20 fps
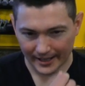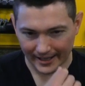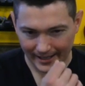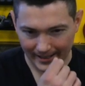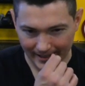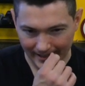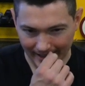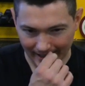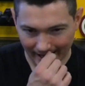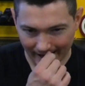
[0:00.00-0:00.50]

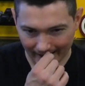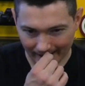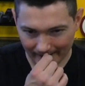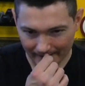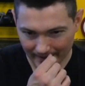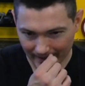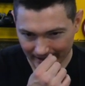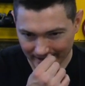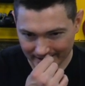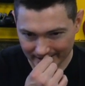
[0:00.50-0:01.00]
Yeah,
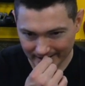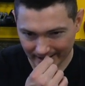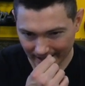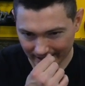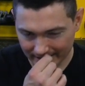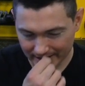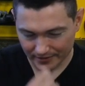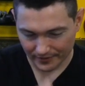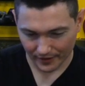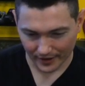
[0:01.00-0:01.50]
it's
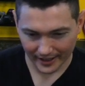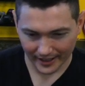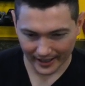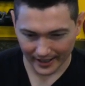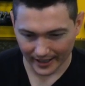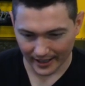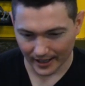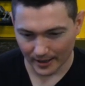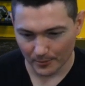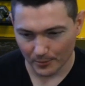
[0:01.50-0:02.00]
it's funny.
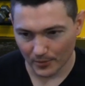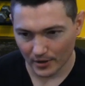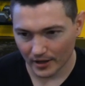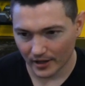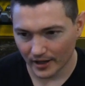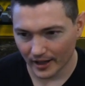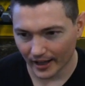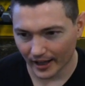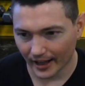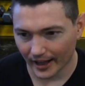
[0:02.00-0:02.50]
Um,
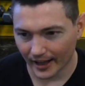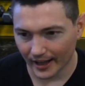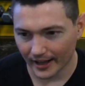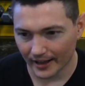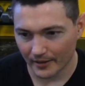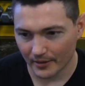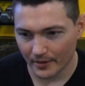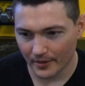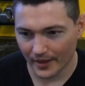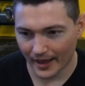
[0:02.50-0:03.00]
uh,
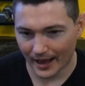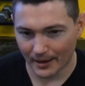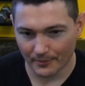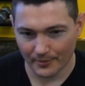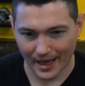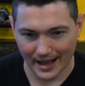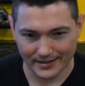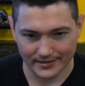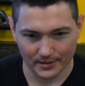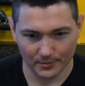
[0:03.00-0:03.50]
that
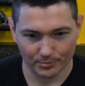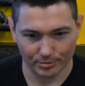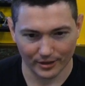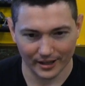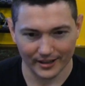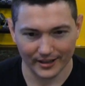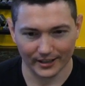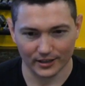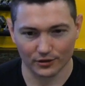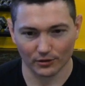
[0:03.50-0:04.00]
that's a
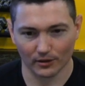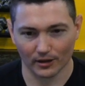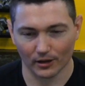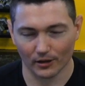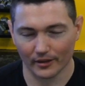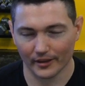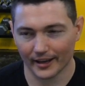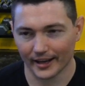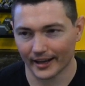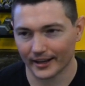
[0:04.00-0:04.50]
breathing drill
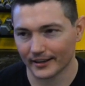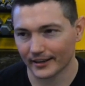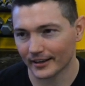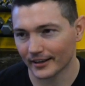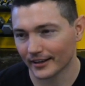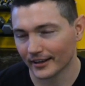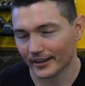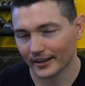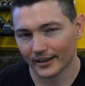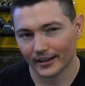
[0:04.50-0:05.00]
that.
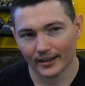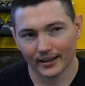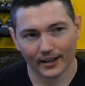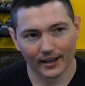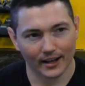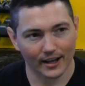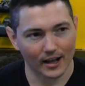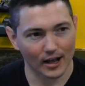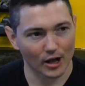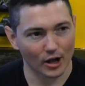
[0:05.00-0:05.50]

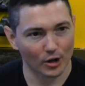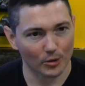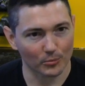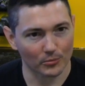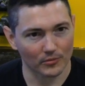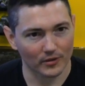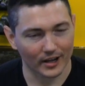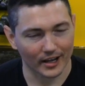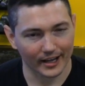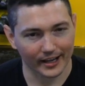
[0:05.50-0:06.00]

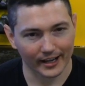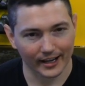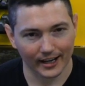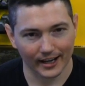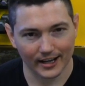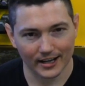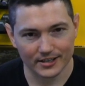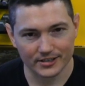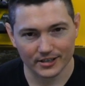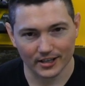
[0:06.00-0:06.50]
Um, I
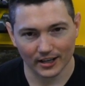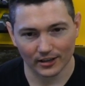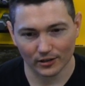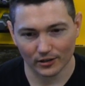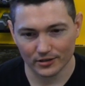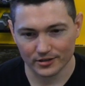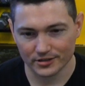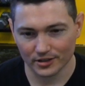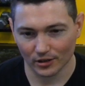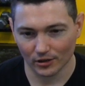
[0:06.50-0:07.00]
gosh, I
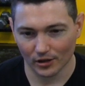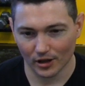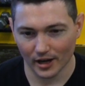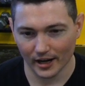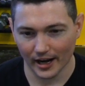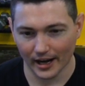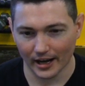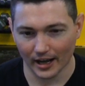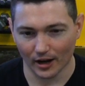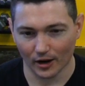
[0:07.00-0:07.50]
learned so long
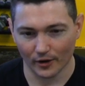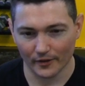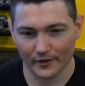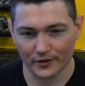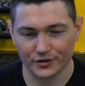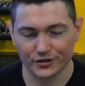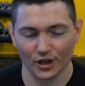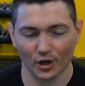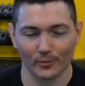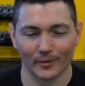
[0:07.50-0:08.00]
ago, and there's
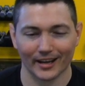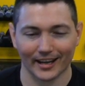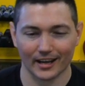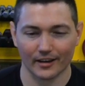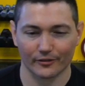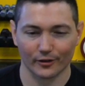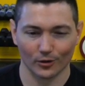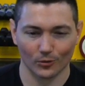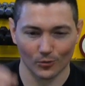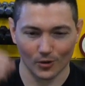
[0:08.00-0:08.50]
so many
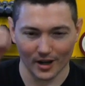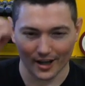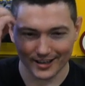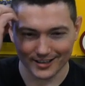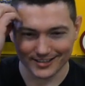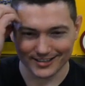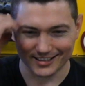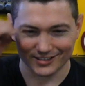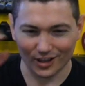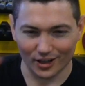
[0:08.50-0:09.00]
different
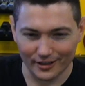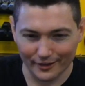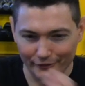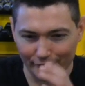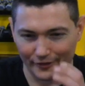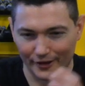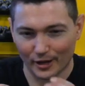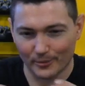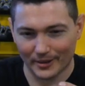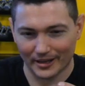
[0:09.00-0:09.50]
ones. It's hard to
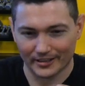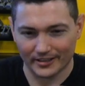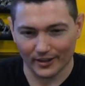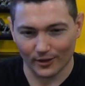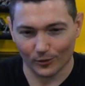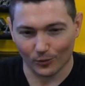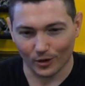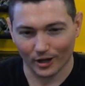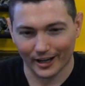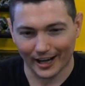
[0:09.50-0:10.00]
fit them into the
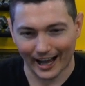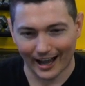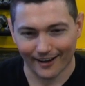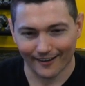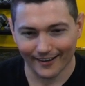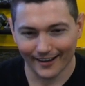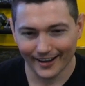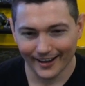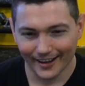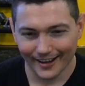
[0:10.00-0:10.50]

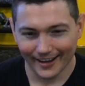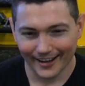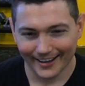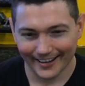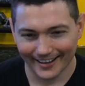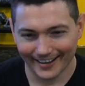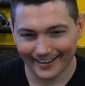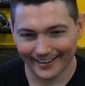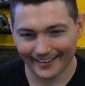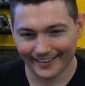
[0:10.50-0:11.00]
workout,
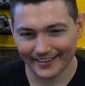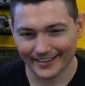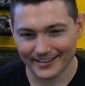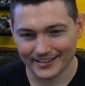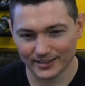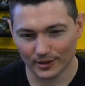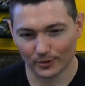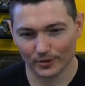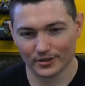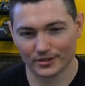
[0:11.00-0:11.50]
you know.
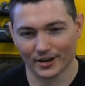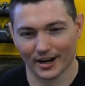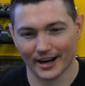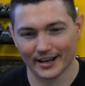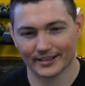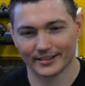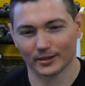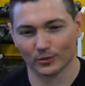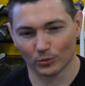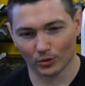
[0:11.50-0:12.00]
So we're trying
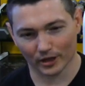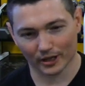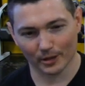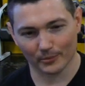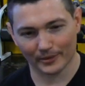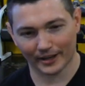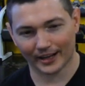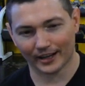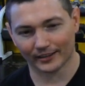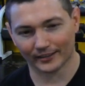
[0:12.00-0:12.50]
to work them
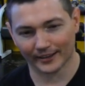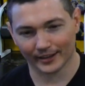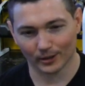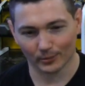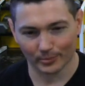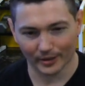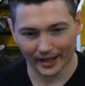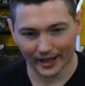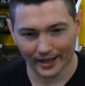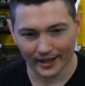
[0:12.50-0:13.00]
in a little
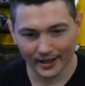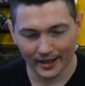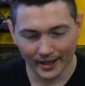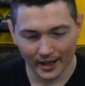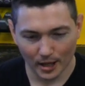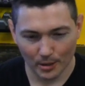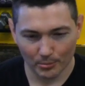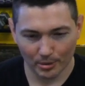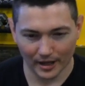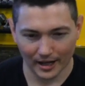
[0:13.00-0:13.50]
bit.
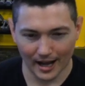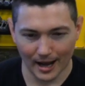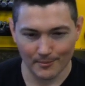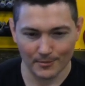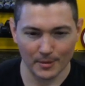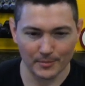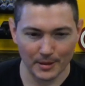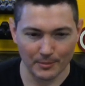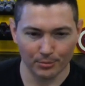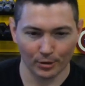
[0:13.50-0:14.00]
But I'm
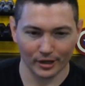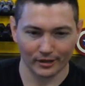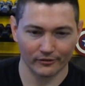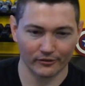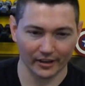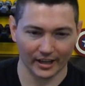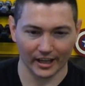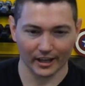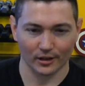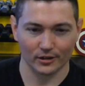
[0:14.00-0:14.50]
going to be putting
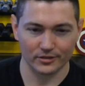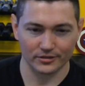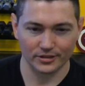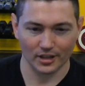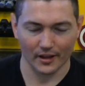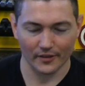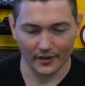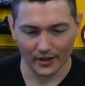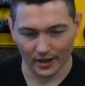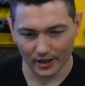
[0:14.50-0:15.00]
videos
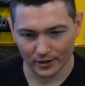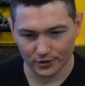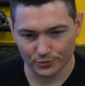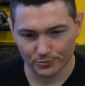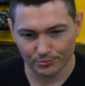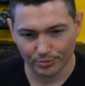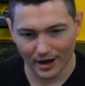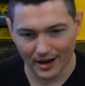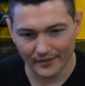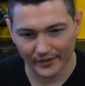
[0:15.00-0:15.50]
on the
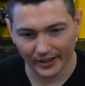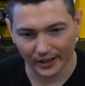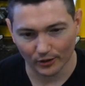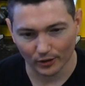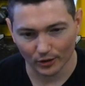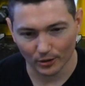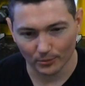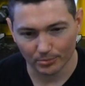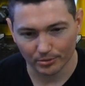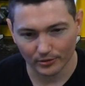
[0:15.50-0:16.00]
private
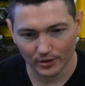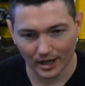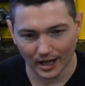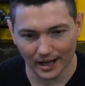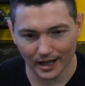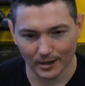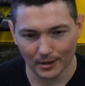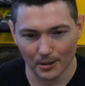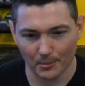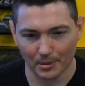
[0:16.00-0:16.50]
group
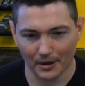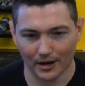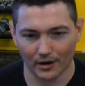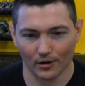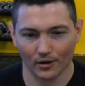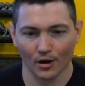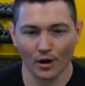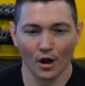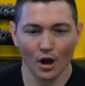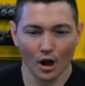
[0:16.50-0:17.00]
uh,
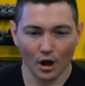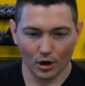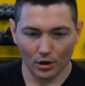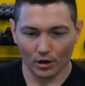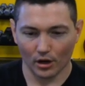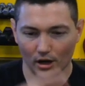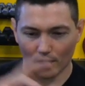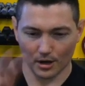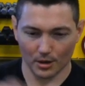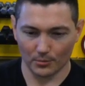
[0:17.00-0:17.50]
about
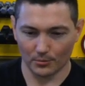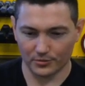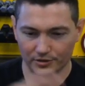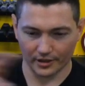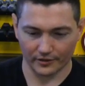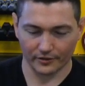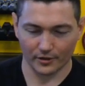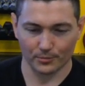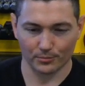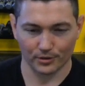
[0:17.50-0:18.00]
um,
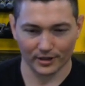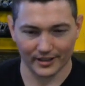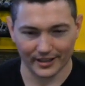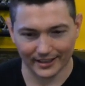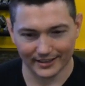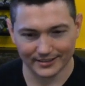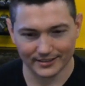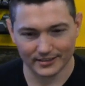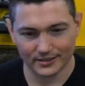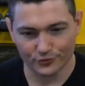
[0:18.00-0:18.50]
different
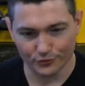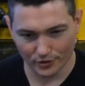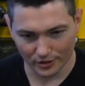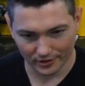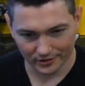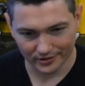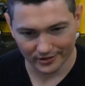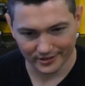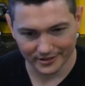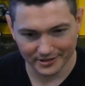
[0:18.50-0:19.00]
breathing
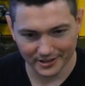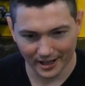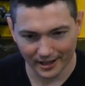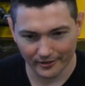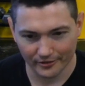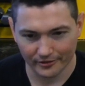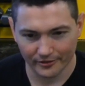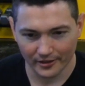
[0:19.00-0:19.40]
drills and stuff,